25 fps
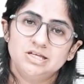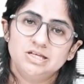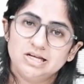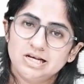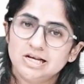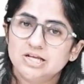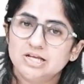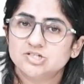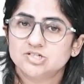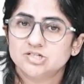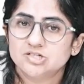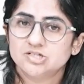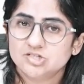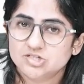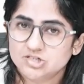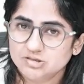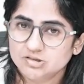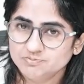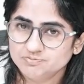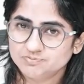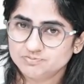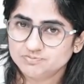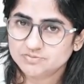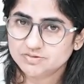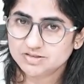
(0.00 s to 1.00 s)
relationship
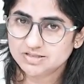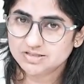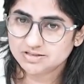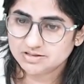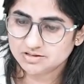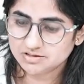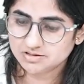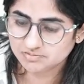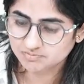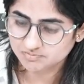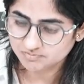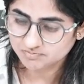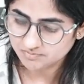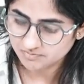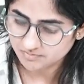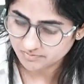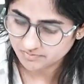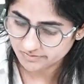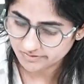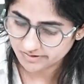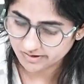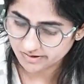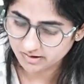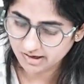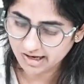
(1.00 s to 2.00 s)

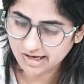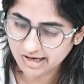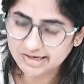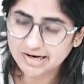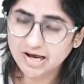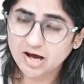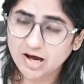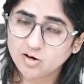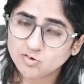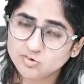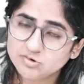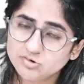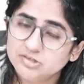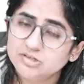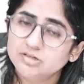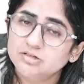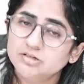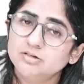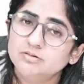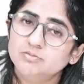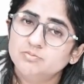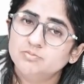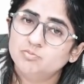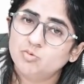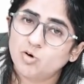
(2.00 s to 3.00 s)
and how
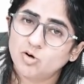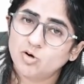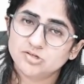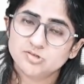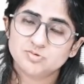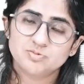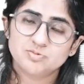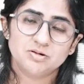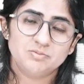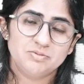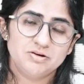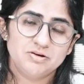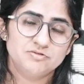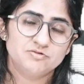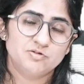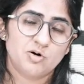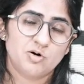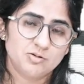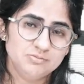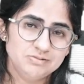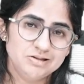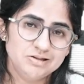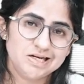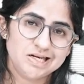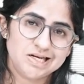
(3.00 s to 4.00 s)
the bonds will be
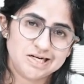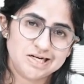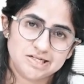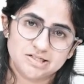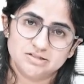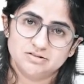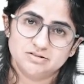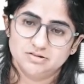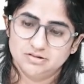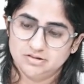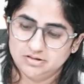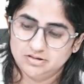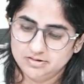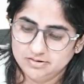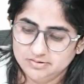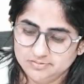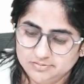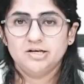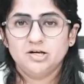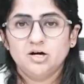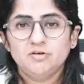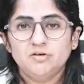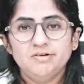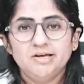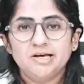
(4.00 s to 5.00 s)
formed later.
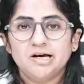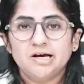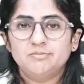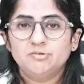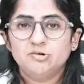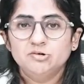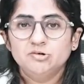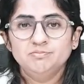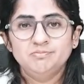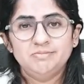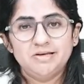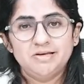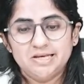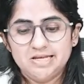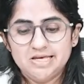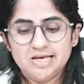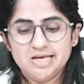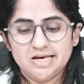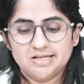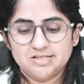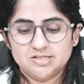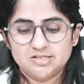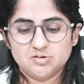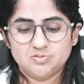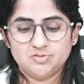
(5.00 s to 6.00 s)
Now we come to Mary
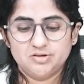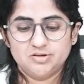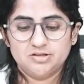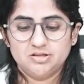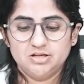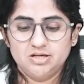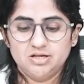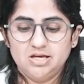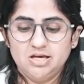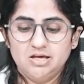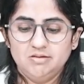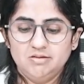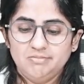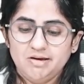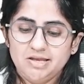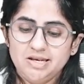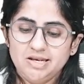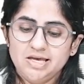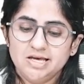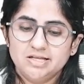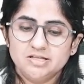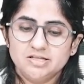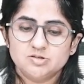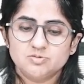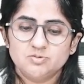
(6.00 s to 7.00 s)
Ainsworth. Mary
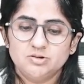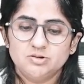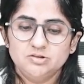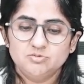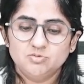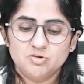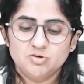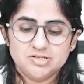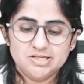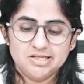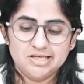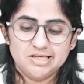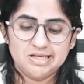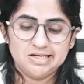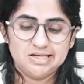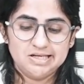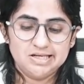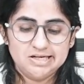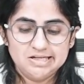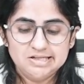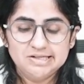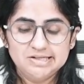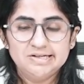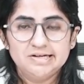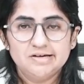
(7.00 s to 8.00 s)
Ainsworth was a
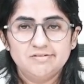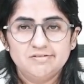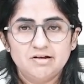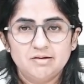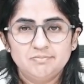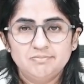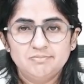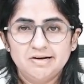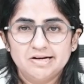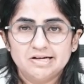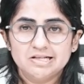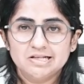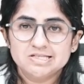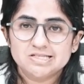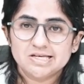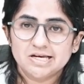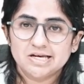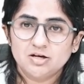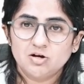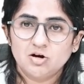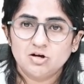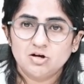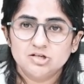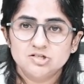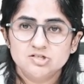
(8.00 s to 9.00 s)
Canadian developmental
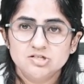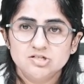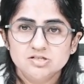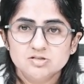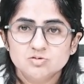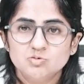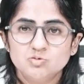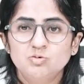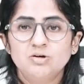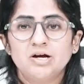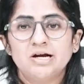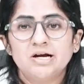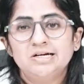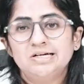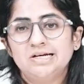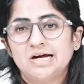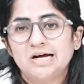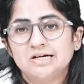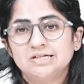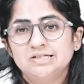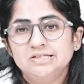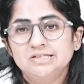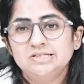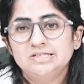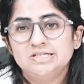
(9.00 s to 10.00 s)
psychologist who
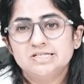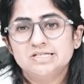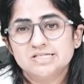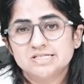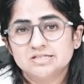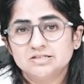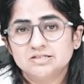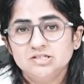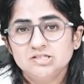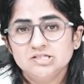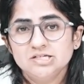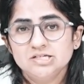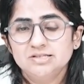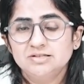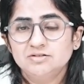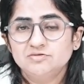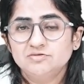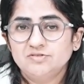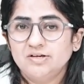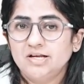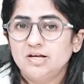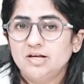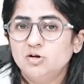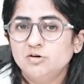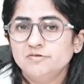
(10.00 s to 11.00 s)
conducted research in the
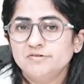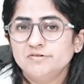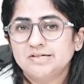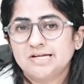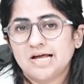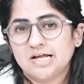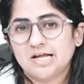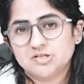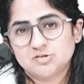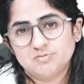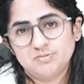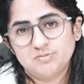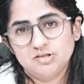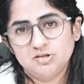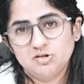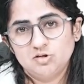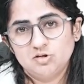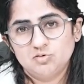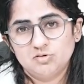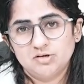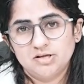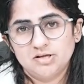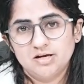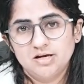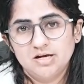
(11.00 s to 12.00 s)
field of attachment
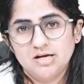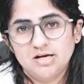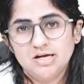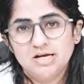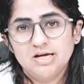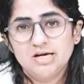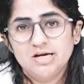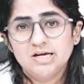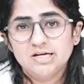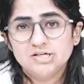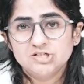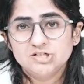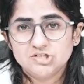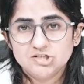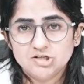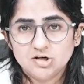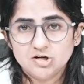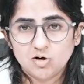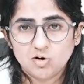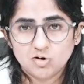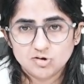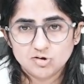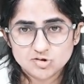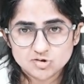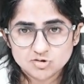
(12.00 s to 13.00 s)
theory. She
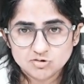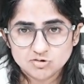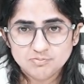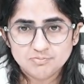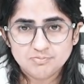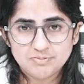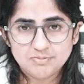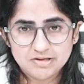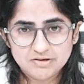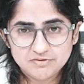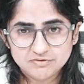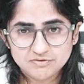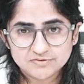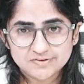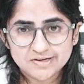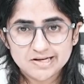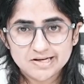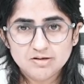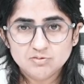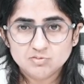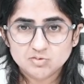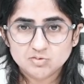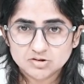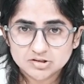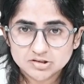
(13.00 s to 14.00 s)
also
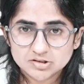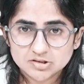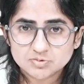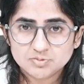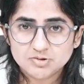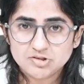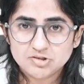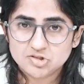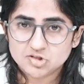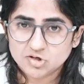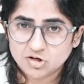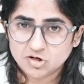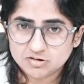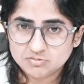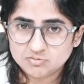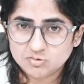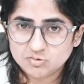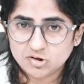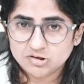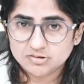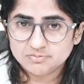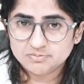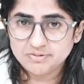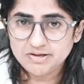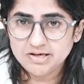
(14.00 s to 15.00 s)
briefly worked with John
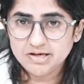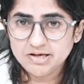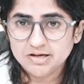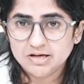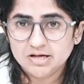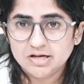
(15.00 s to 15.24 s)
Bowlby